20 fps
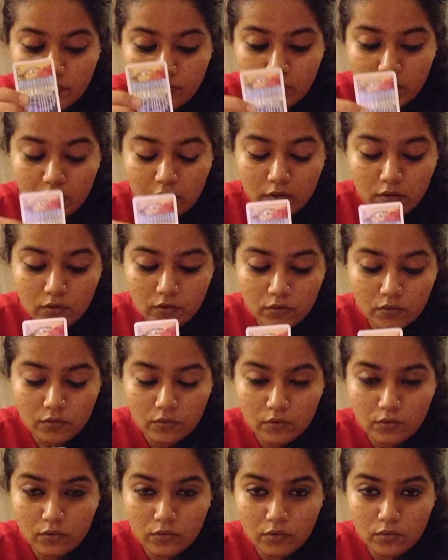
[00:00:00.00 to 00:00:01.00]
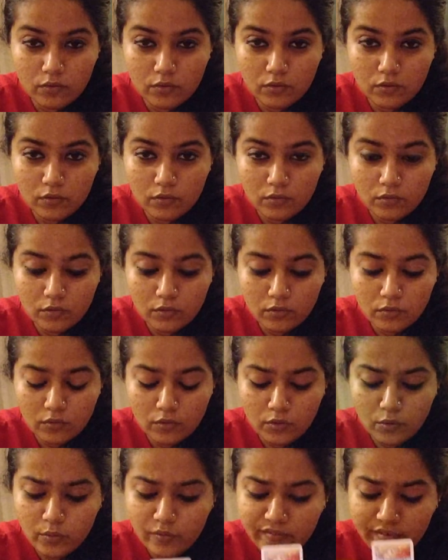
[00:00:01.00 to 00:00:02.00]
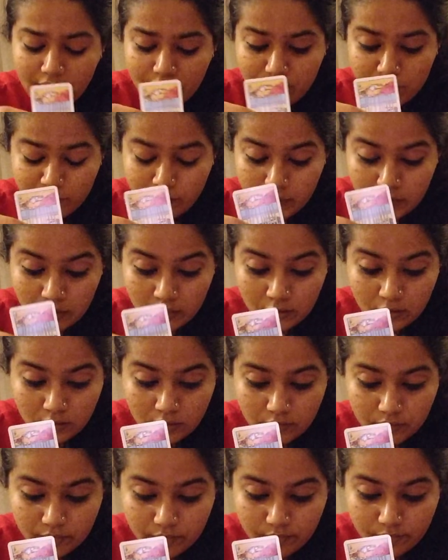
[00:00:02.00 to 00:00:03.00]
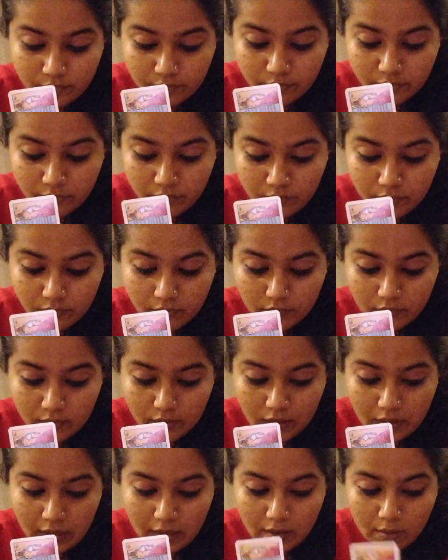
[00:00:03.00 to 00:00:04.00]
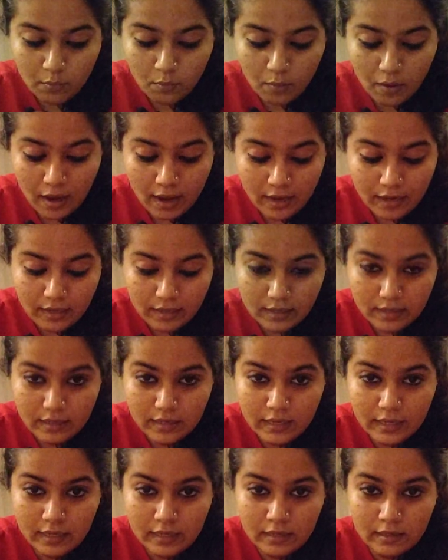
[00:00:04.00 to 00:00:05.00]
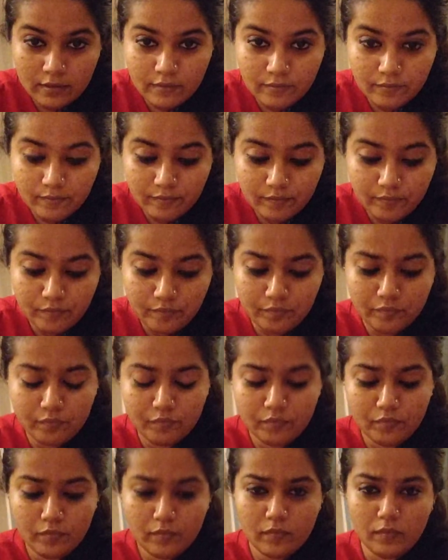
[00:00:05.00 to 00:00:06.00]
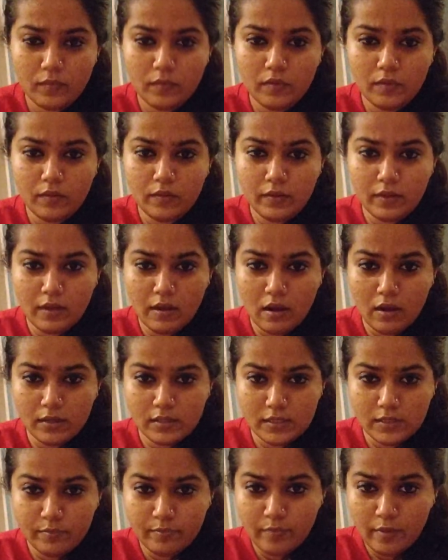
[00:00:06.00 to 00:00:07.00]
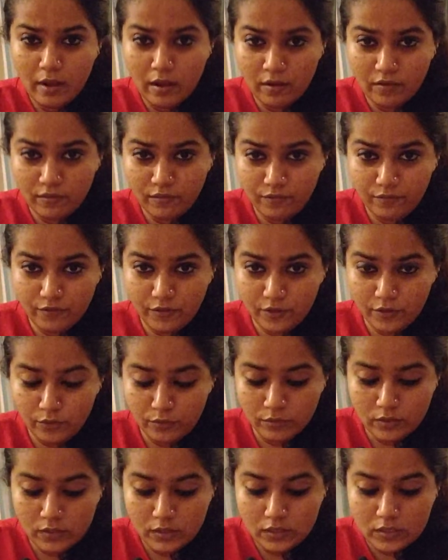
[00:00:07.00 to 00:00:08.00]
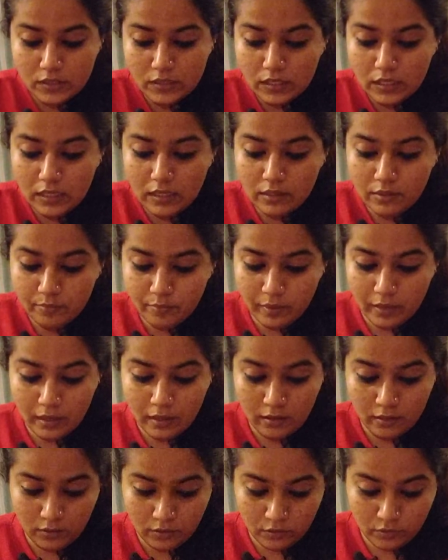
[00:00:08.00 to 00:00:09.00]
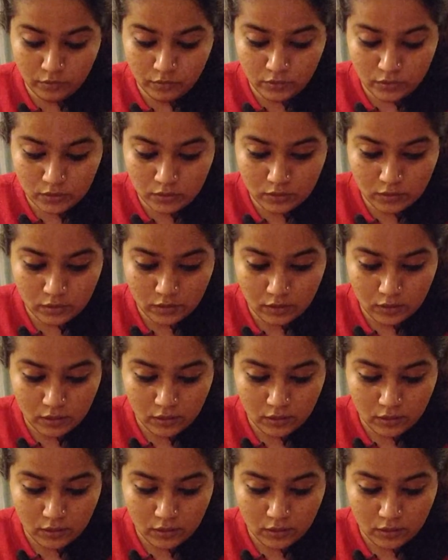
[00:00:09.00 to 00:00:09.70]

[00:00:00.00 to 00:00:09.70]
that you have ever been in. And while in the cards above, you don't see the pain because